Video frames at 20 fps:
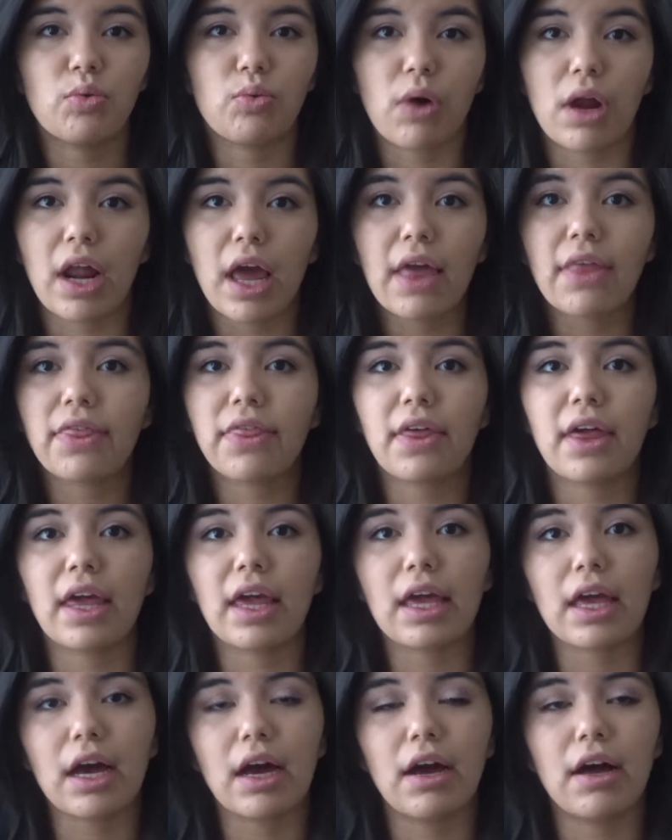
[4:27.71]
what I
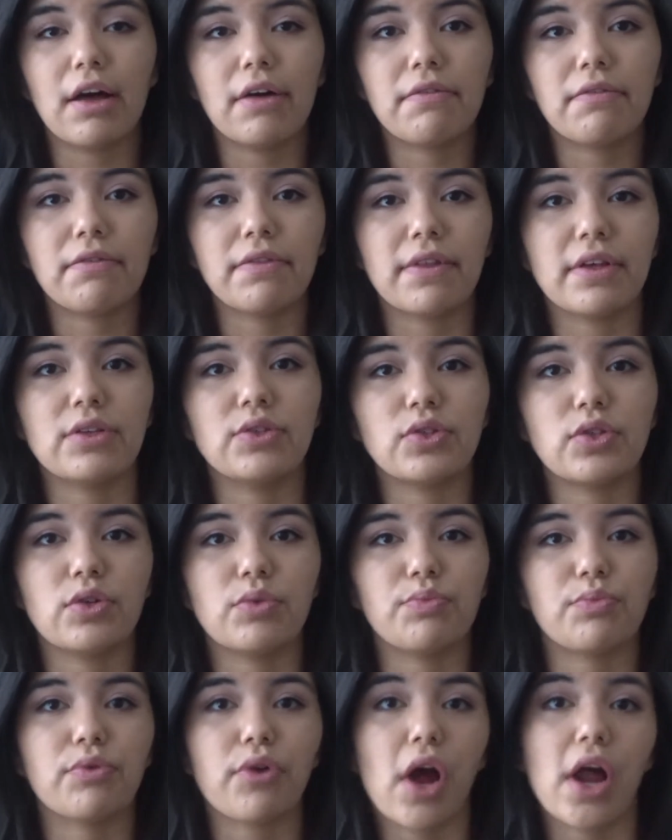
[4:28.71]
think of these
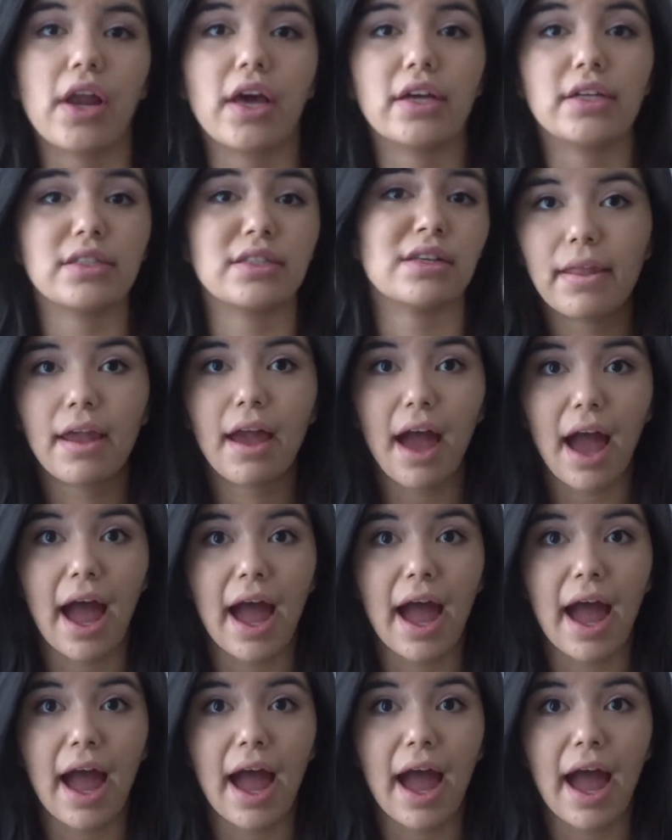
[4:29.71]
two products,